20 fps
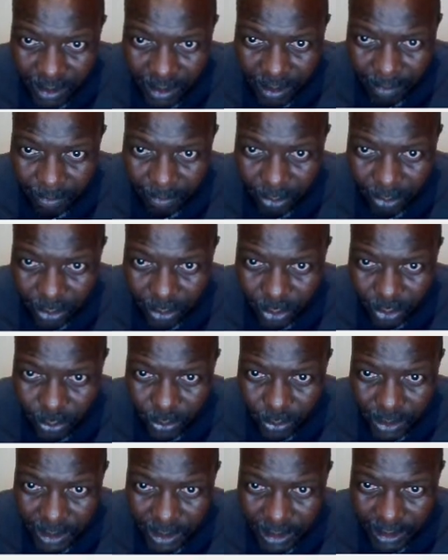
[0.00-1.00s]
because 2
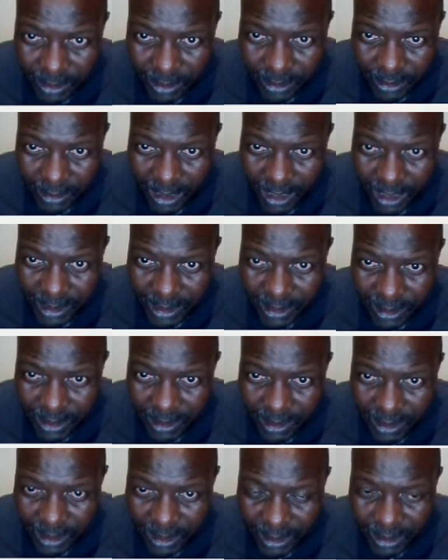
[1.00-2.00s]
is taken. R series
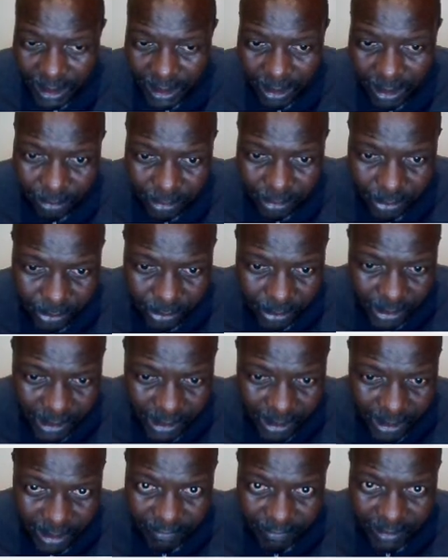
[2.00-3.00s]
3. I will use a
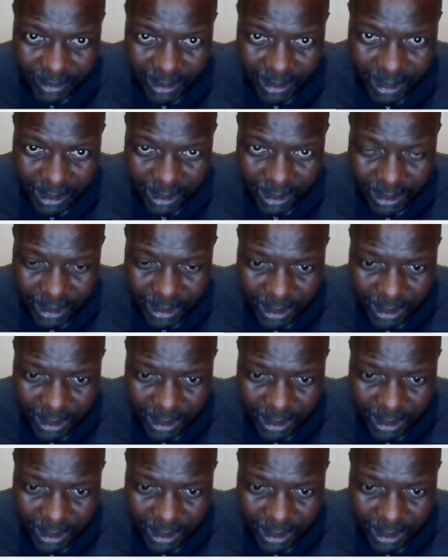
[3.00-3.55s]
different color.